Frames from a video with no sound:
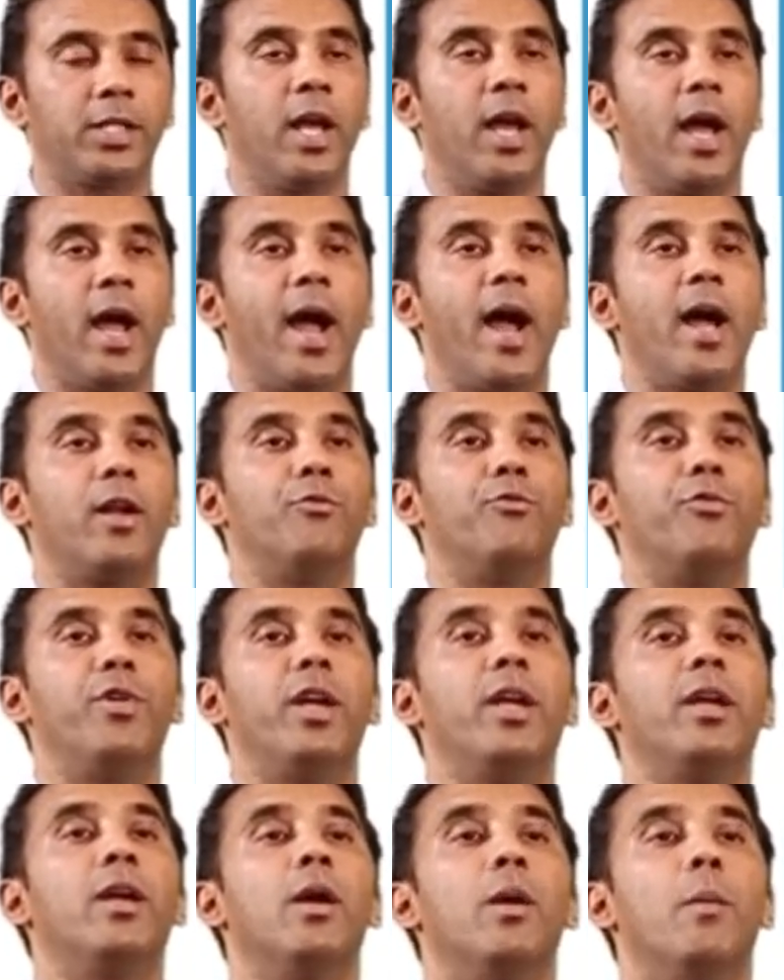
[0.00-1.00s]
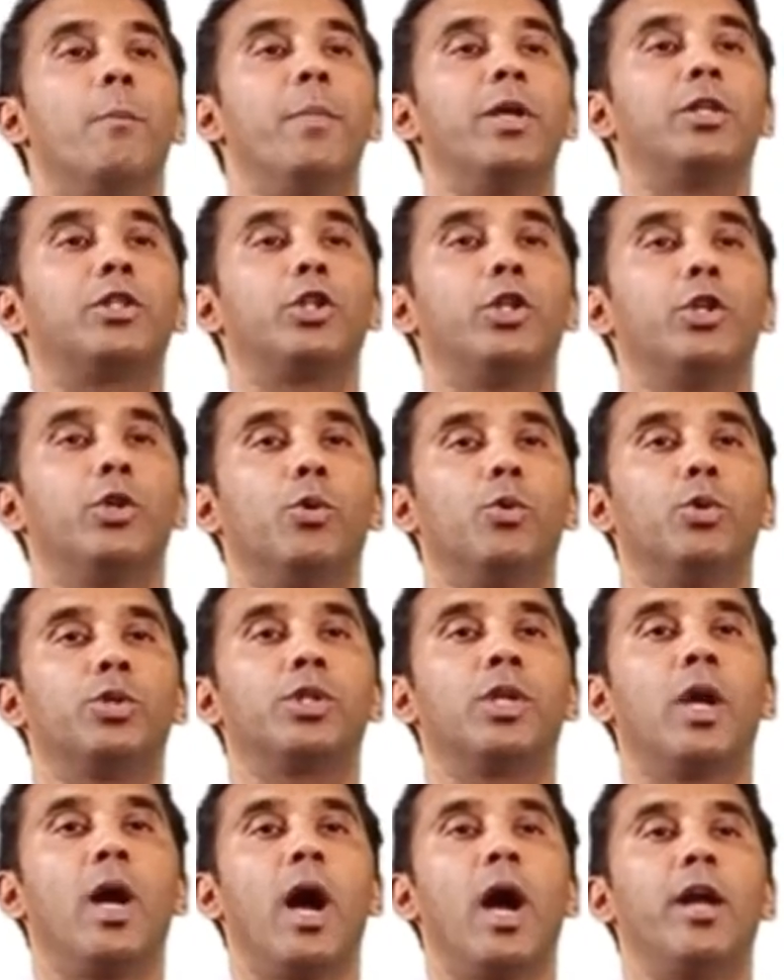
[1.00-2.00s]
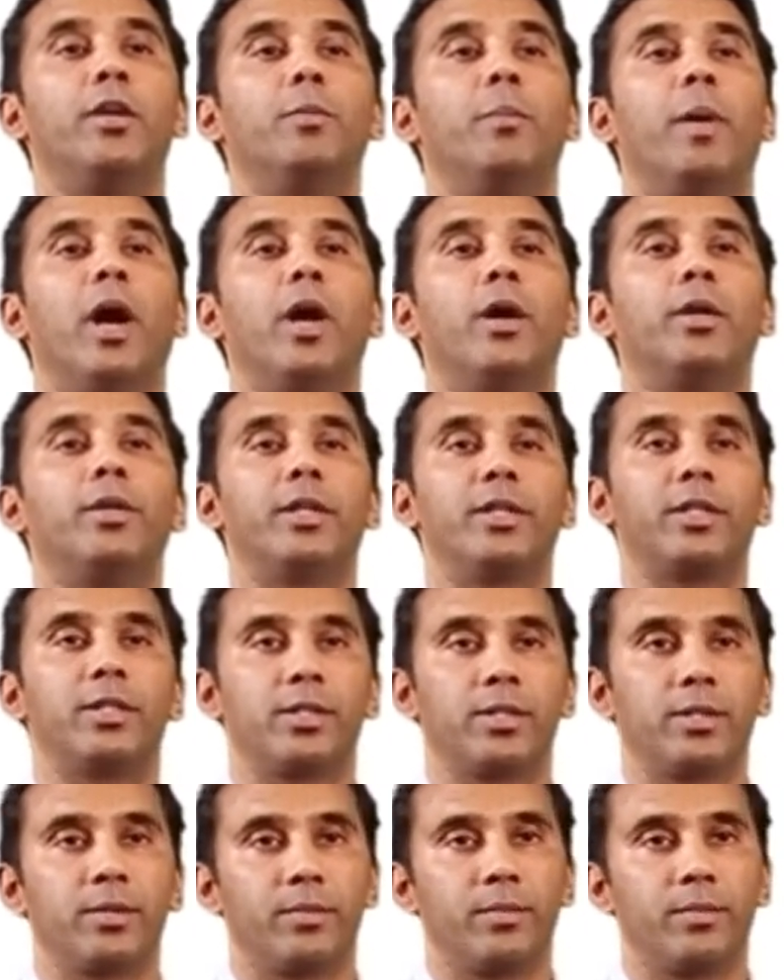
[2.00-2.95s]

and we misused antibiotics.